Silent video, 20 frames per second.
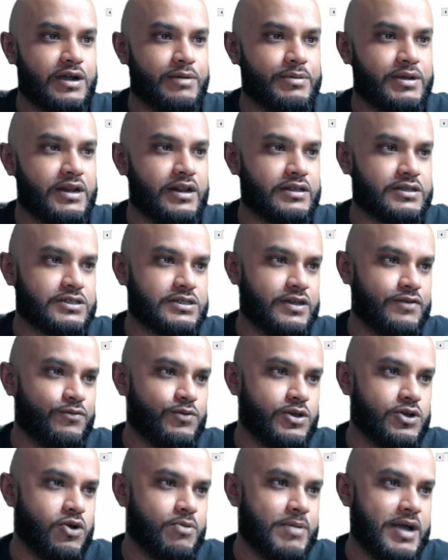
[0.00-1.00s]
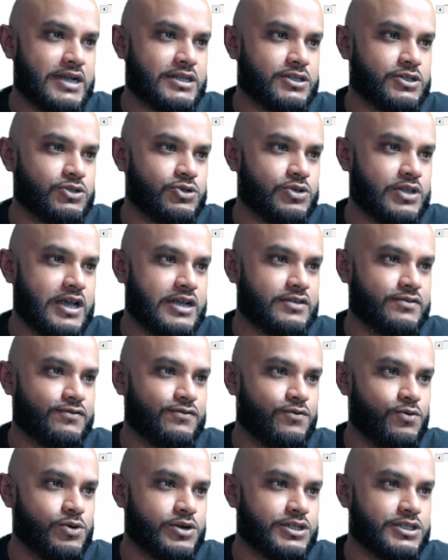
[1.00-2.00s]
I mean, let's see if we go back to
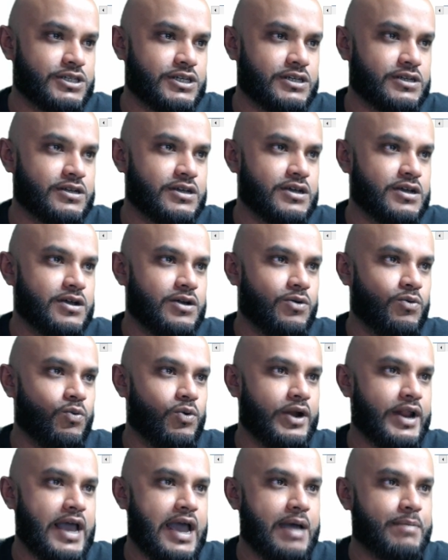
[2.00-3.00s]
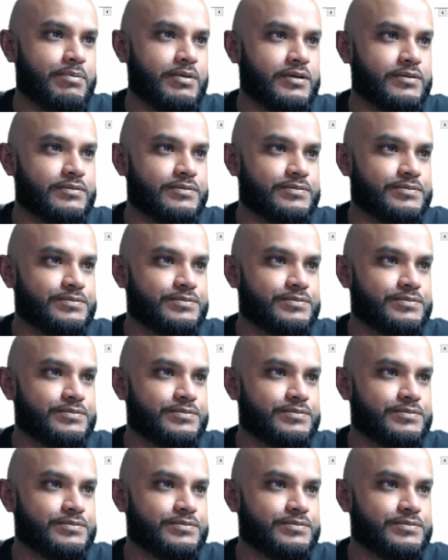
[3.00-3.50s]
2014, what happened.